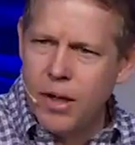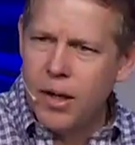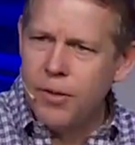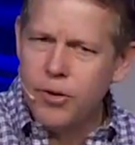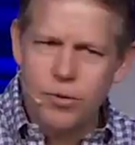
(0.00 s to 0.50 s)

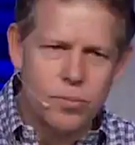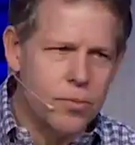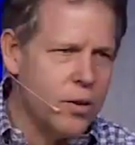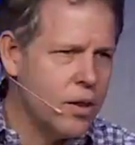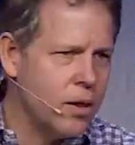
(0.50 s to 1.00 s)
And you're,
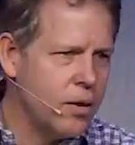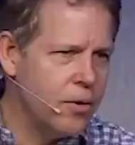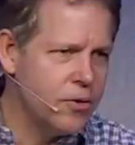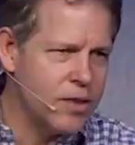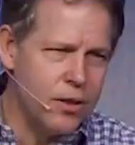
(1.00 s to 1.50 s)

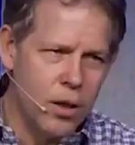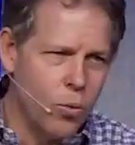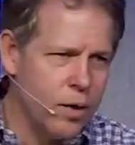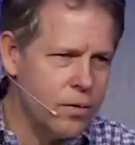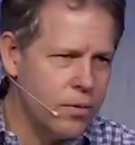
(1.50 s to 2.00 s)
you're saying, you know
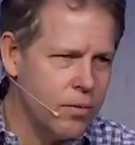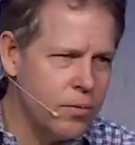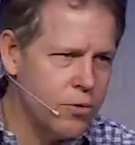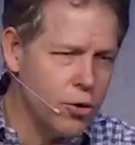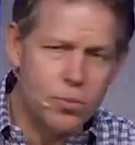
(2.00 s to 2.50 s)
what?
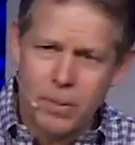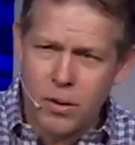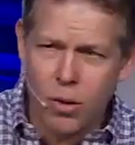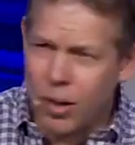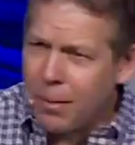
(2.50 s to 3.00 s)
Truth be
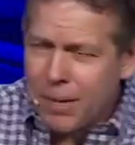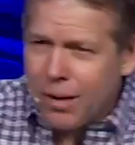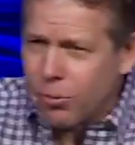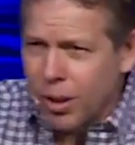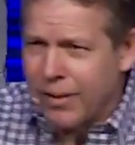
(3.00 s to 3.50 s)
known, I'm
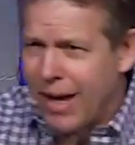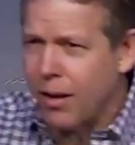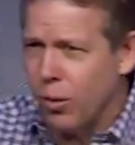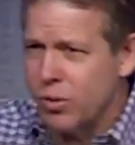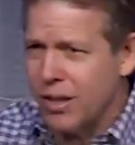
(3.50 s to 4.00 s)
not really that
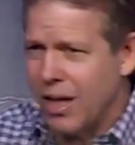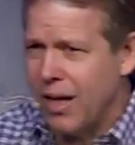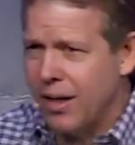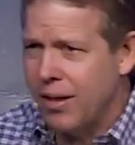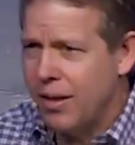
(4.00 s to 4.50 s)
close to
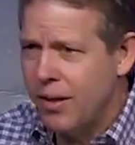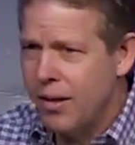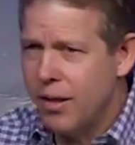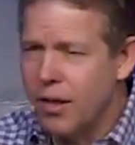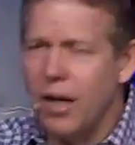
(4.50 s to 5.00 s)
God.
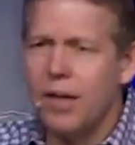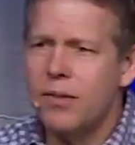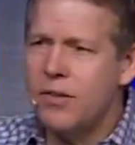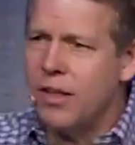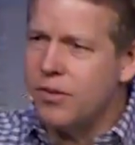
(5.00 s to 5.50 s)
God
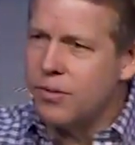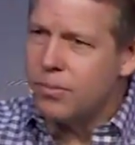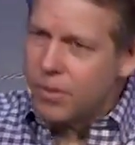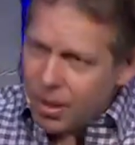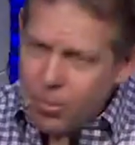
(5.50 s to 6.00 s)
says,
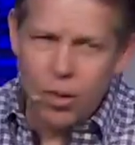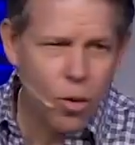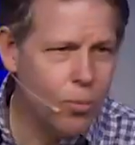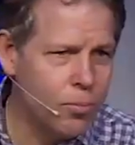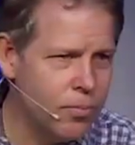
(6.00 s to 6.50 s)
come on home.